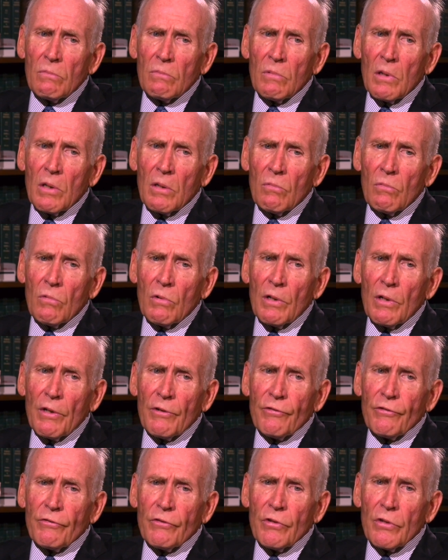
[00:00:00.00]

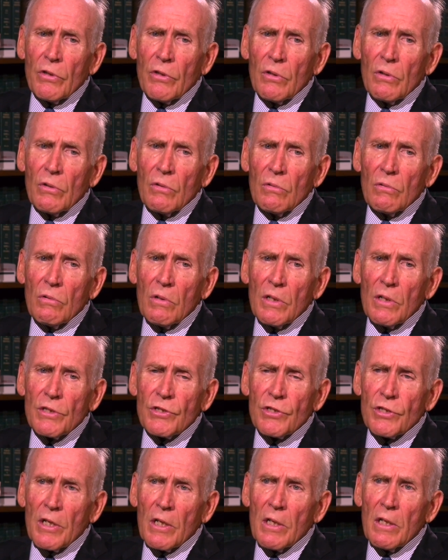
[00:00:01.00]
was to
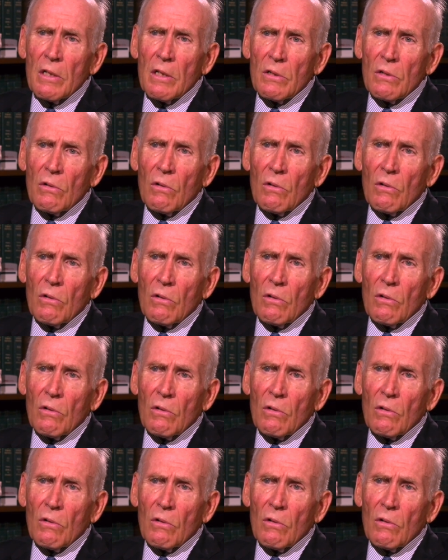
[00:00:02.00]
stay in